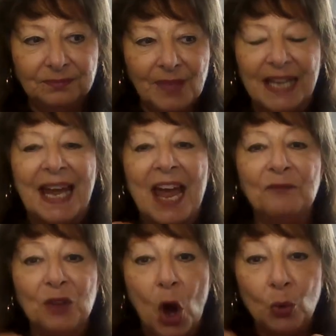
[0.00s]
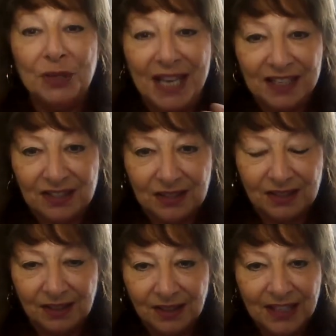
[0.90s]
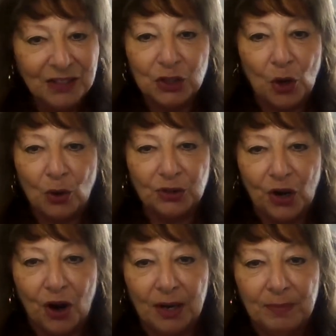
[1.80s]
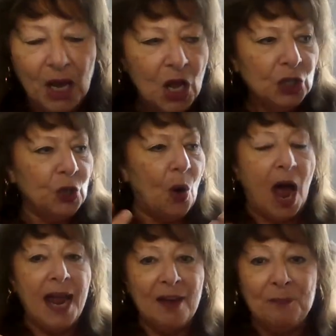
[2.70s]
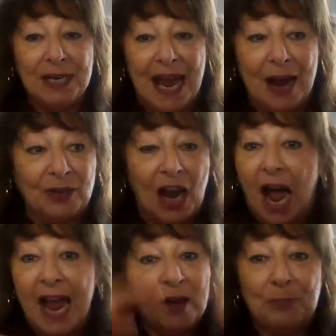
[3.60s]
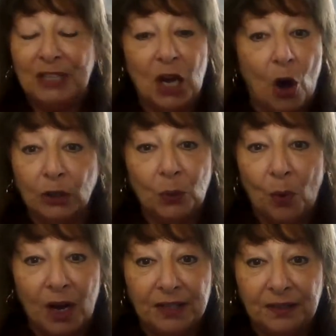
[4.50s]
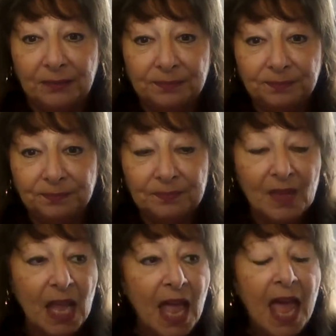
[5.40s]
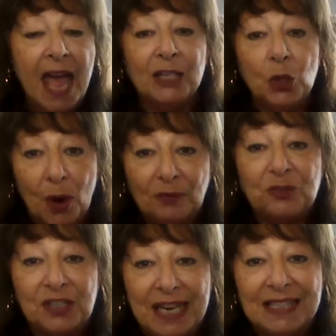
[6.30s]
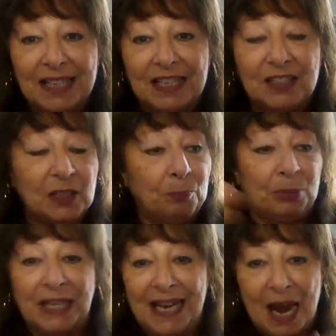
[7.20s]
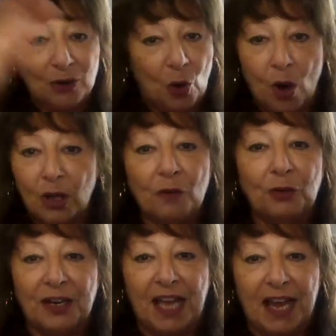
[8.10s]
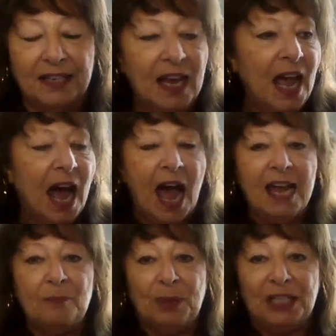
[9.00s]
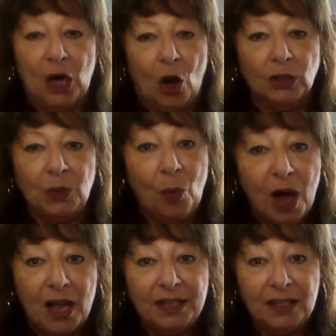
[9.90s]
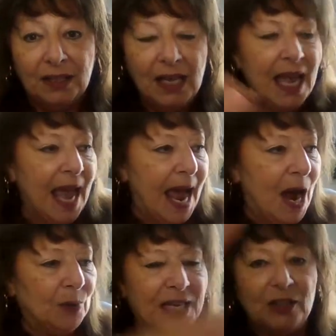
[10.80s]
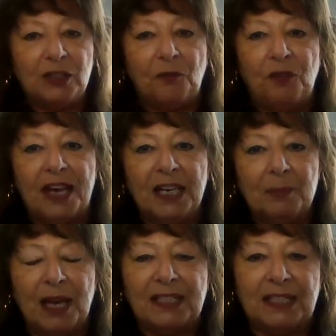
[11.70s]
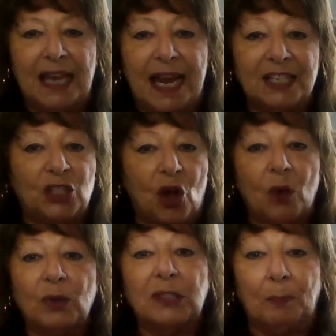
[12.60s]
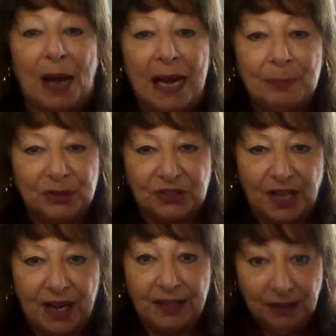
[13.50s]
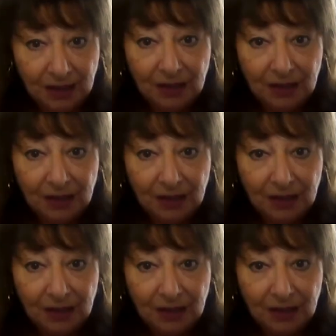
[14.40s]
And I have known this whole time. So I have been out here. I have been the only one, and you have seen this play out all over again. I have been the only one out here defending my stance on what the Bible said.